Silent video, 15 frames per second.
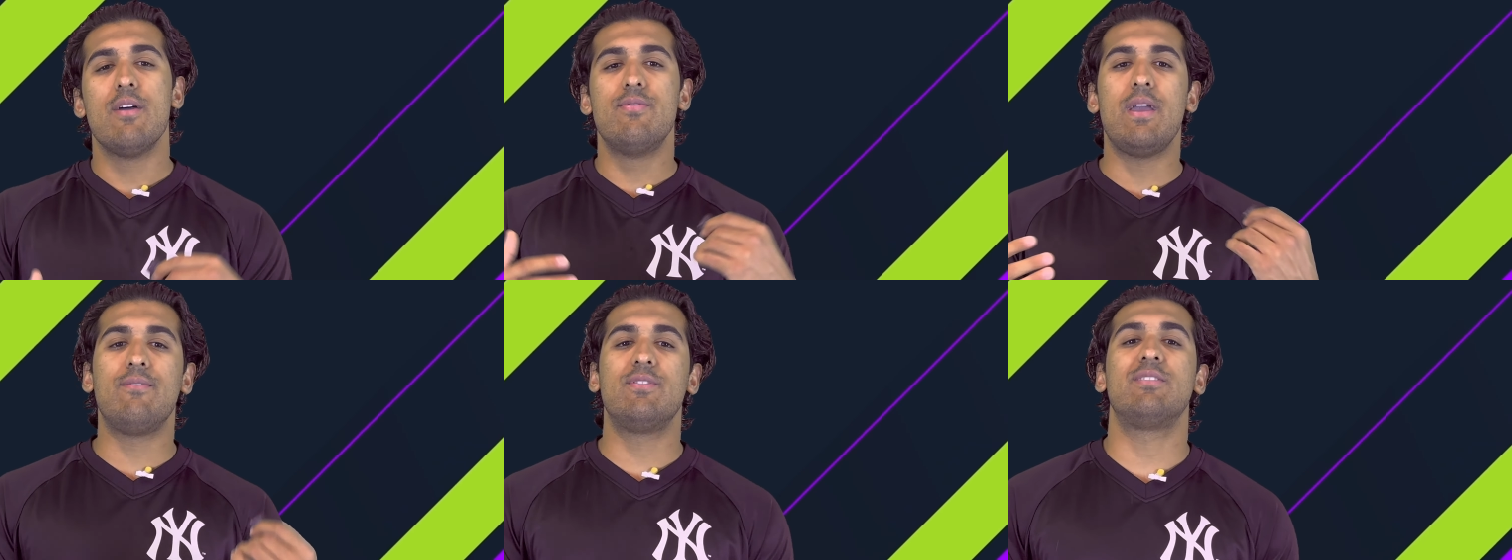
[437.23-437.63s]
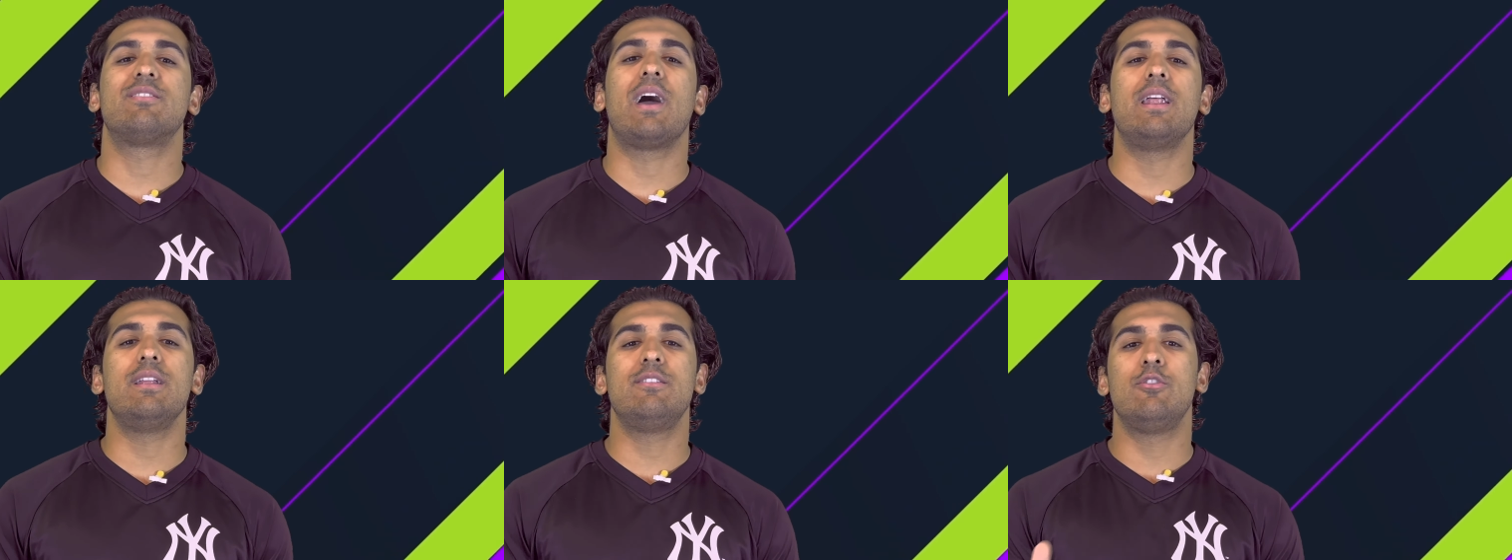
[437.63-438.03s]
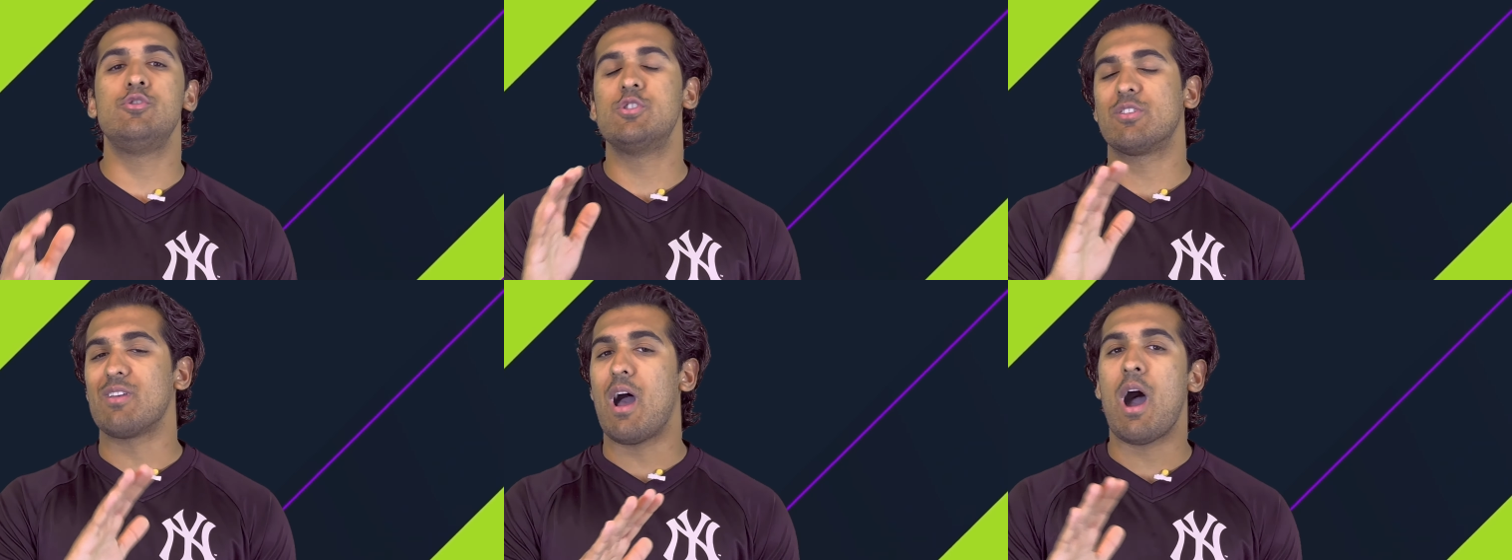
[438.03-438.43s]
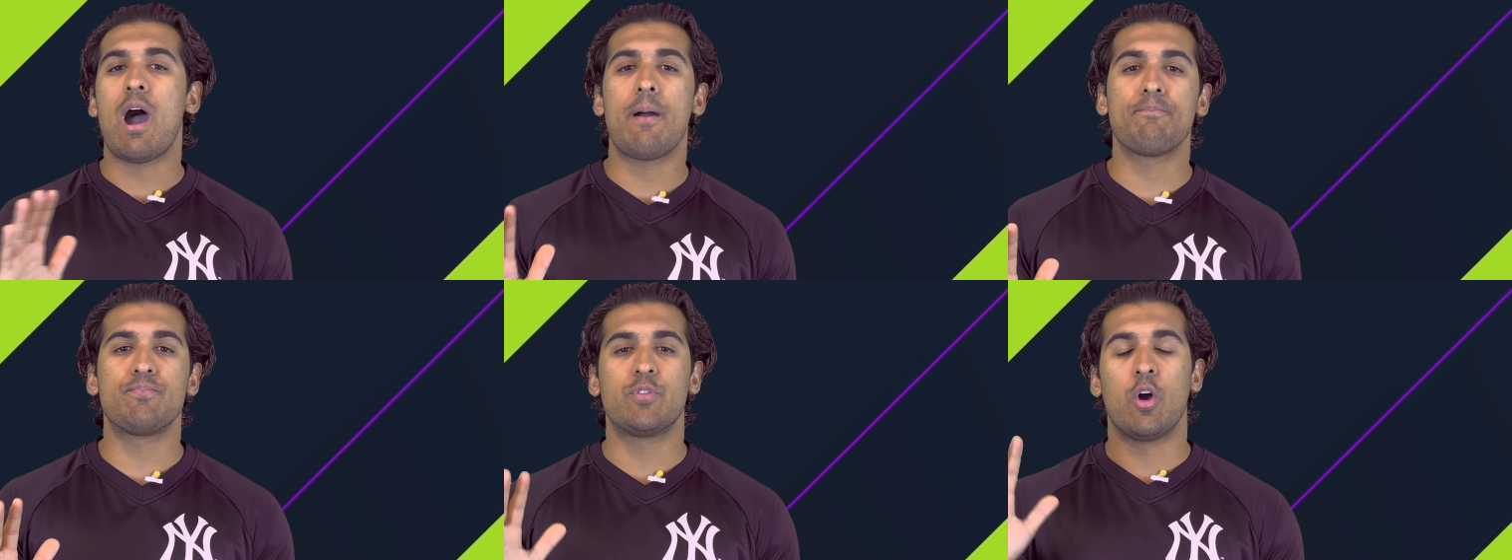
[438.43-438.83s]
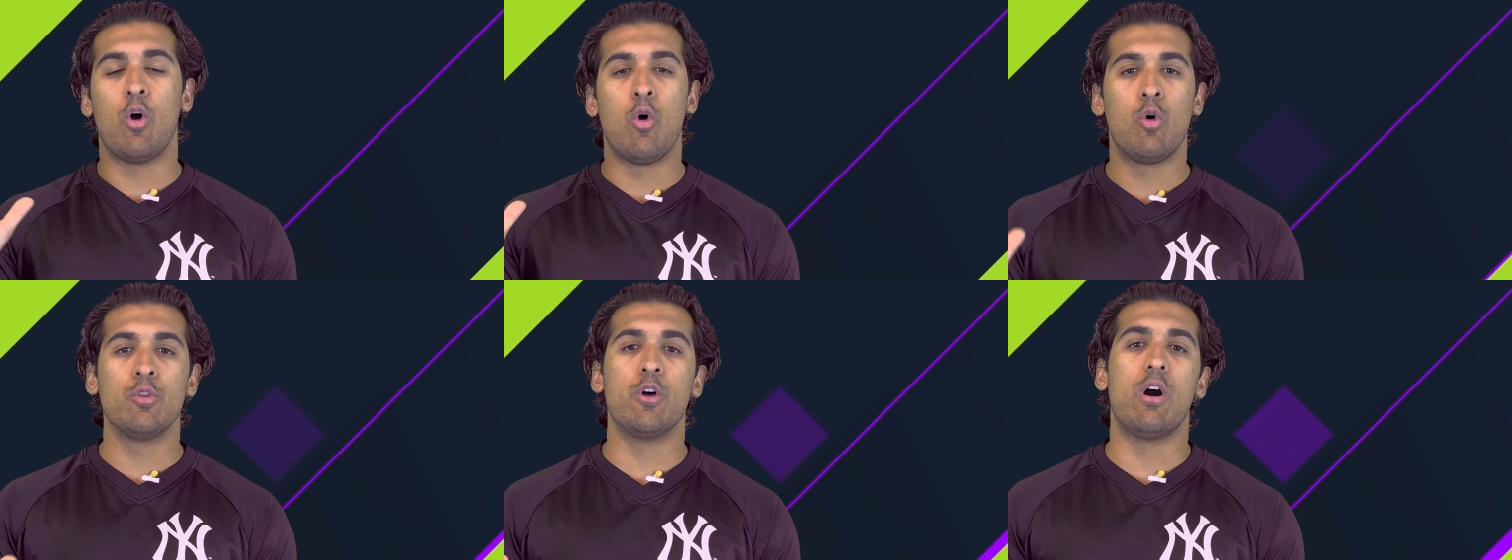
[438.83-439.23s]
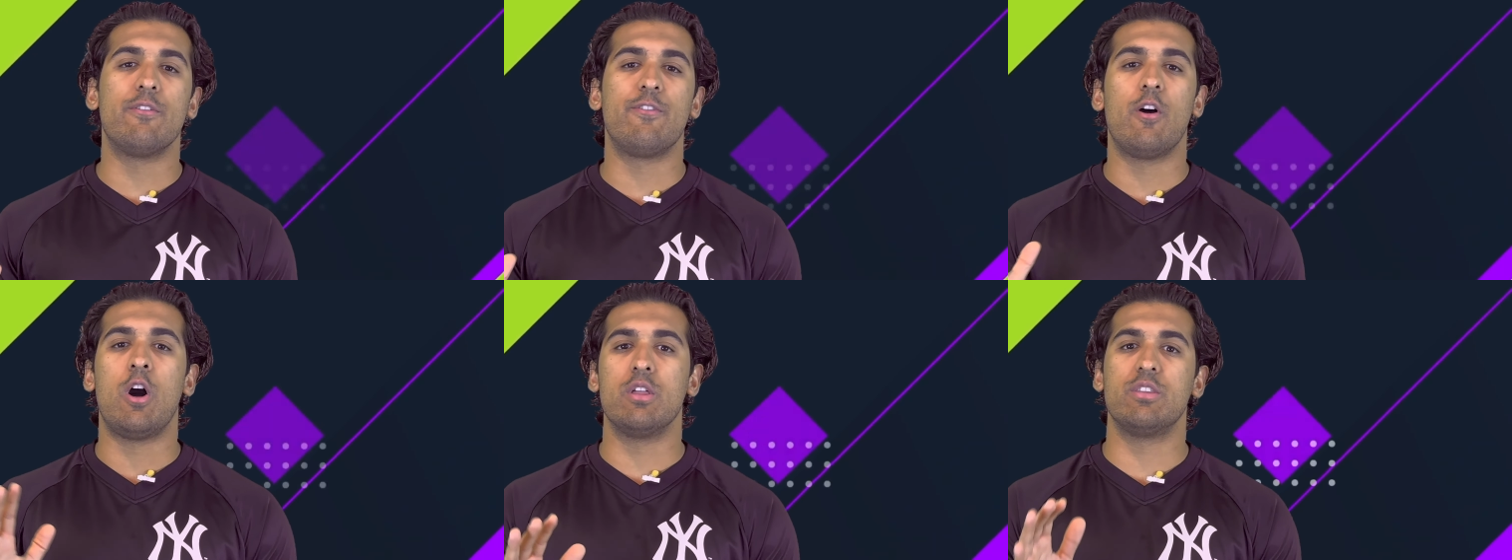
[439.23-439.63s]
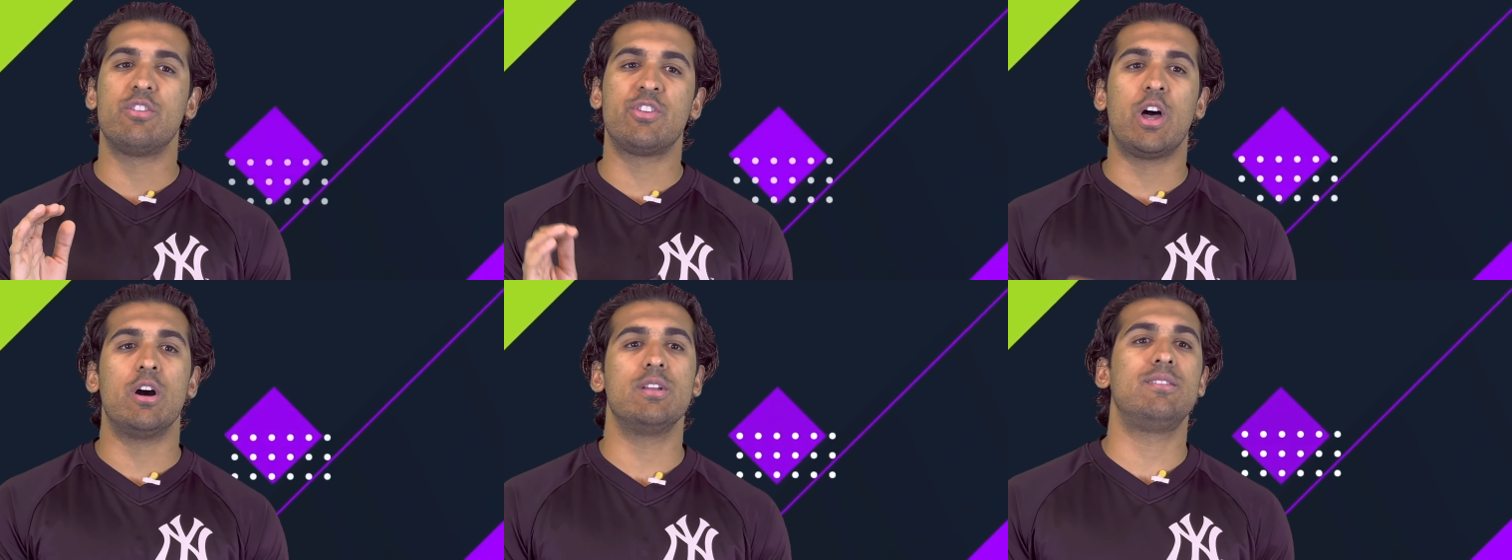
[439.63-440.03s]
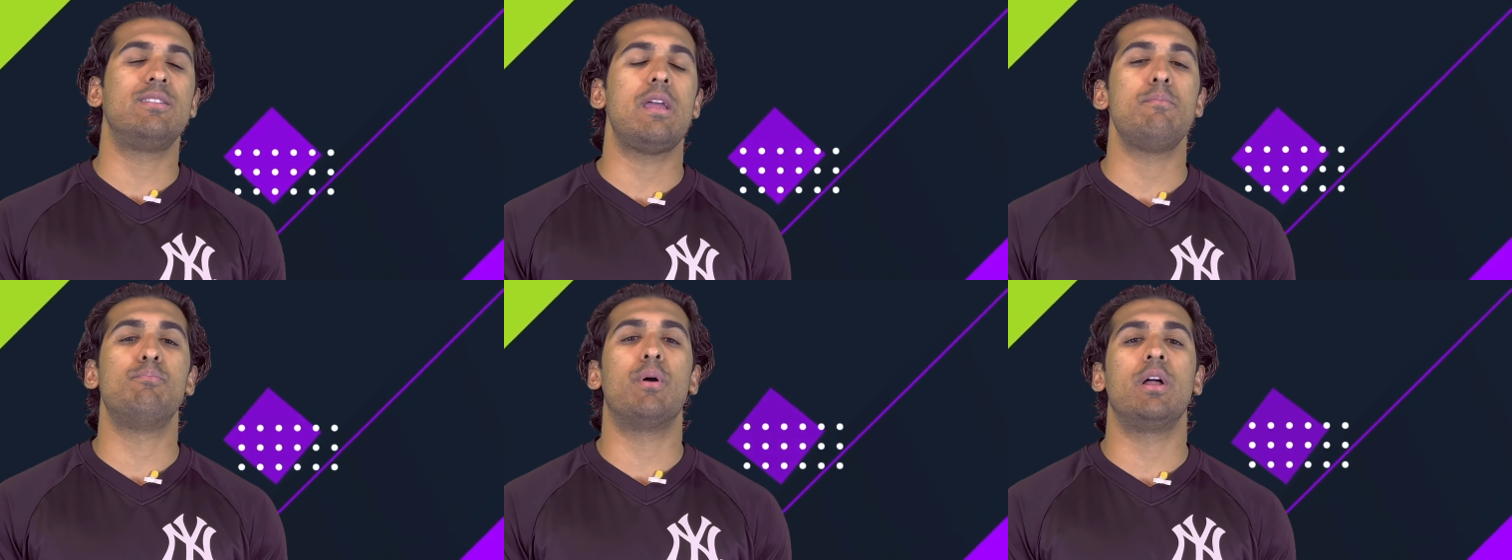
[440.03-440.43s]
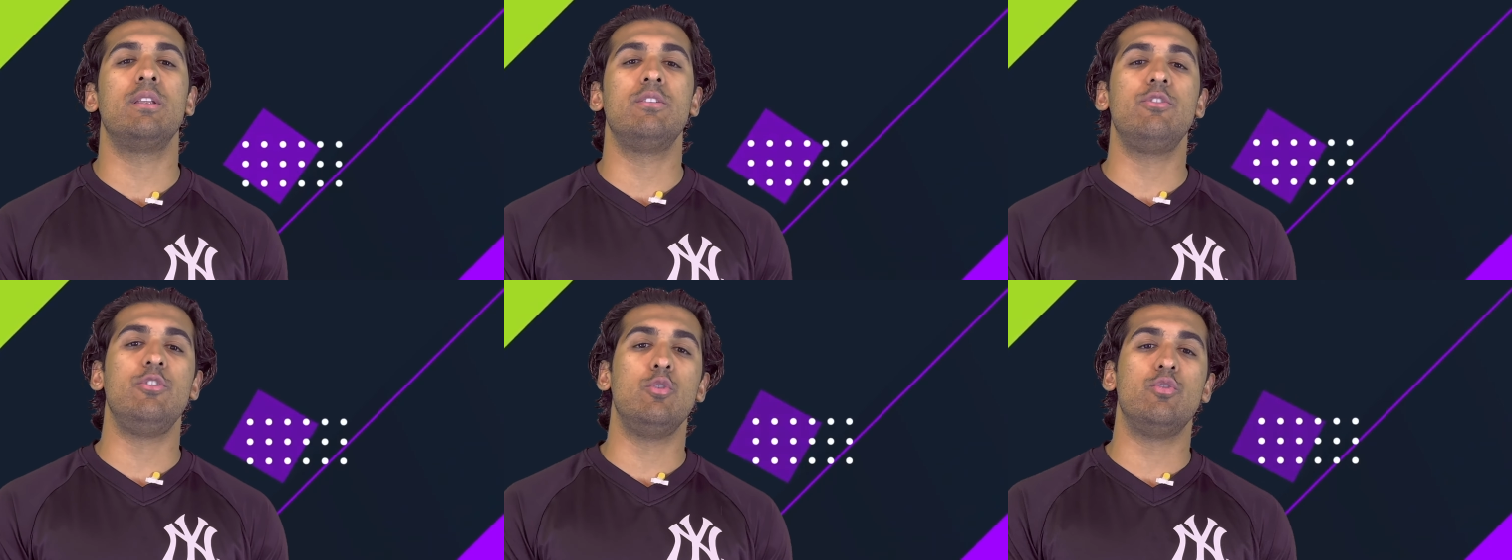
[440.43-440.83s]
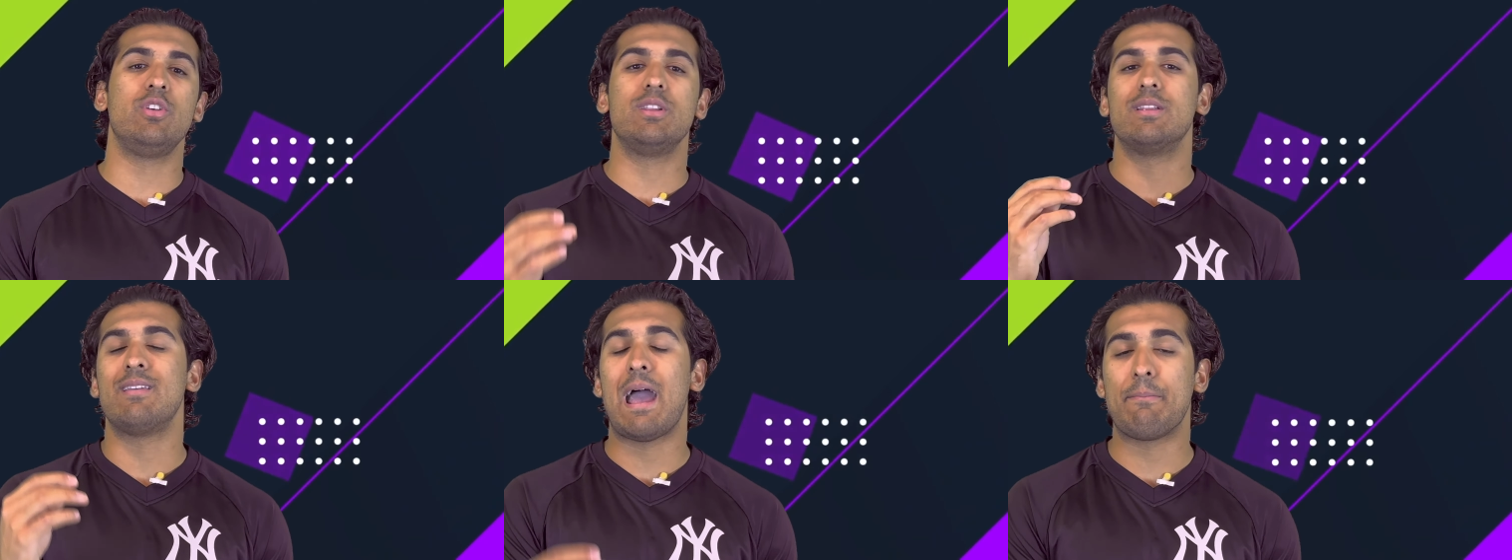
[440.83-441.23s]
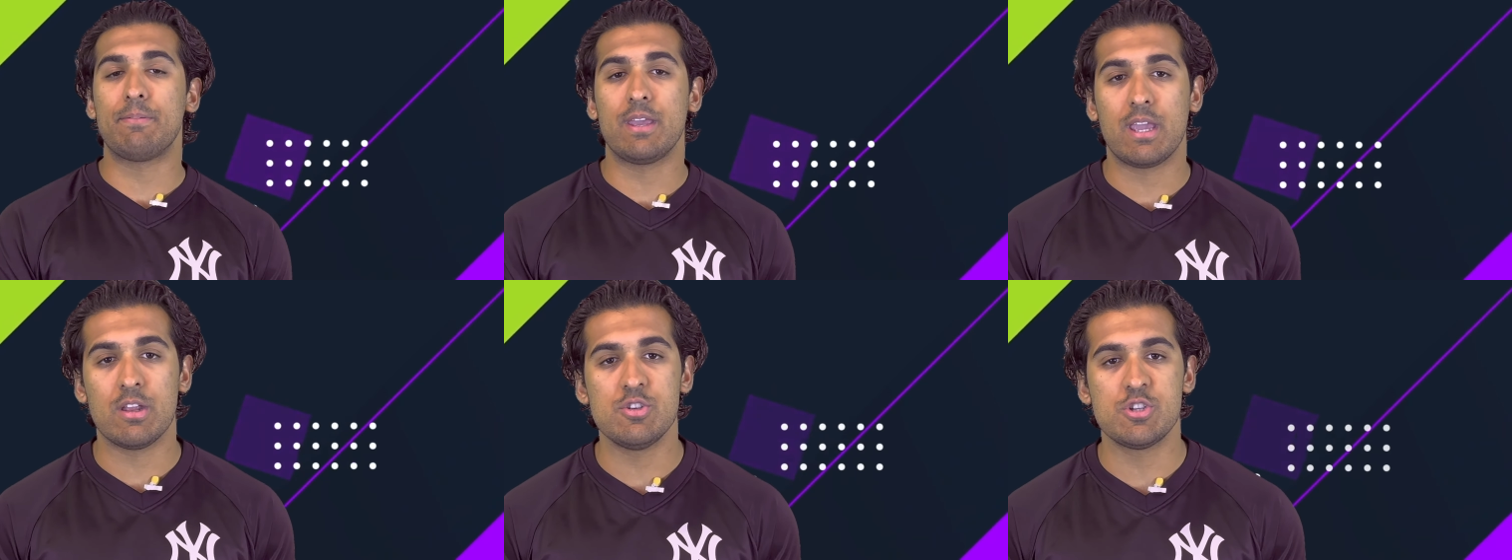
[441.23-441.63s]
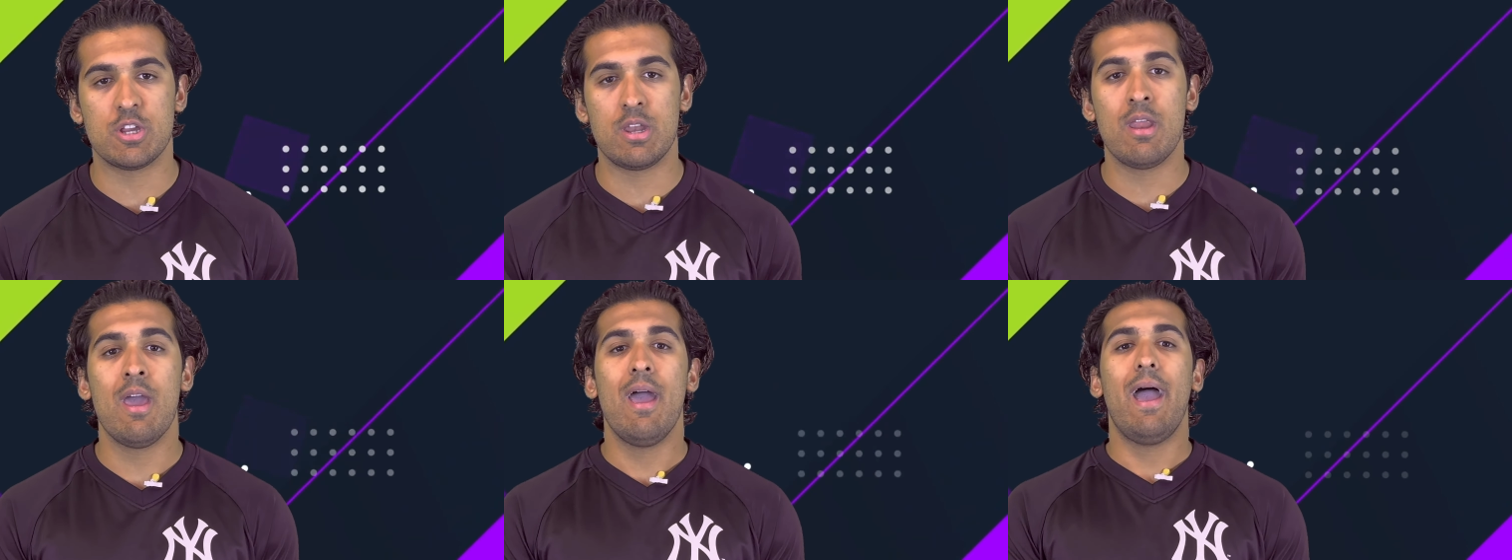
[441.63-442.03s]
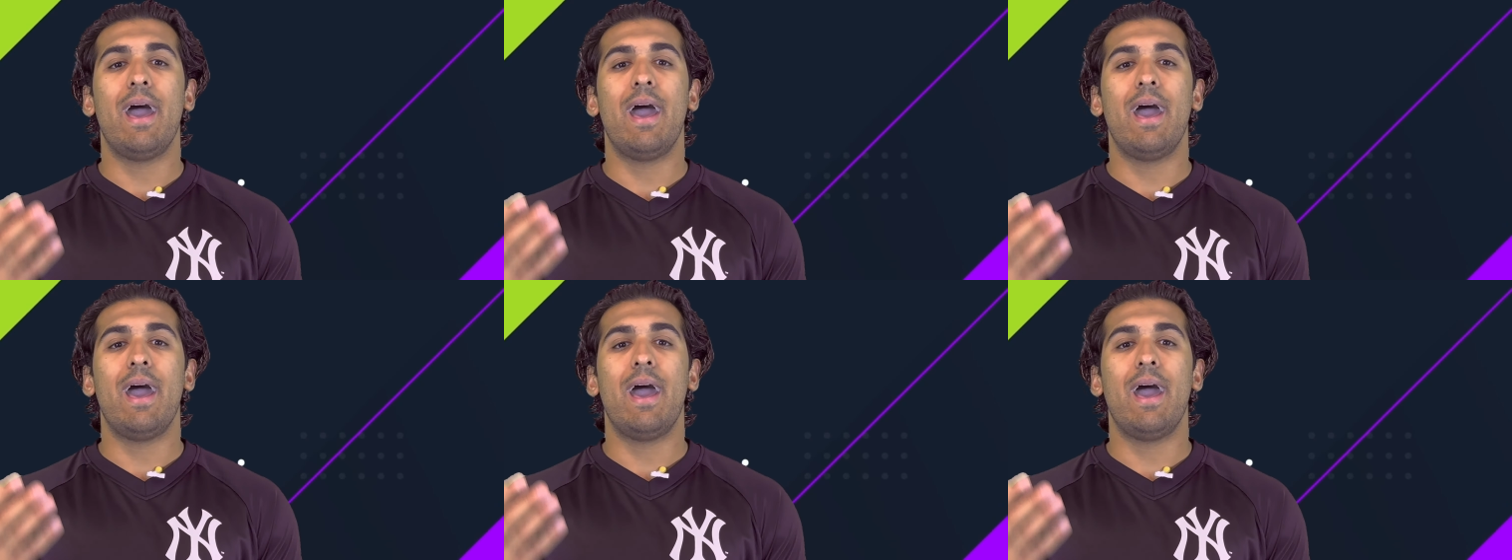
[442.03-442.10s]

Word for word: they've decided to just opt to hold off on the solid state buttons using the Taptic engine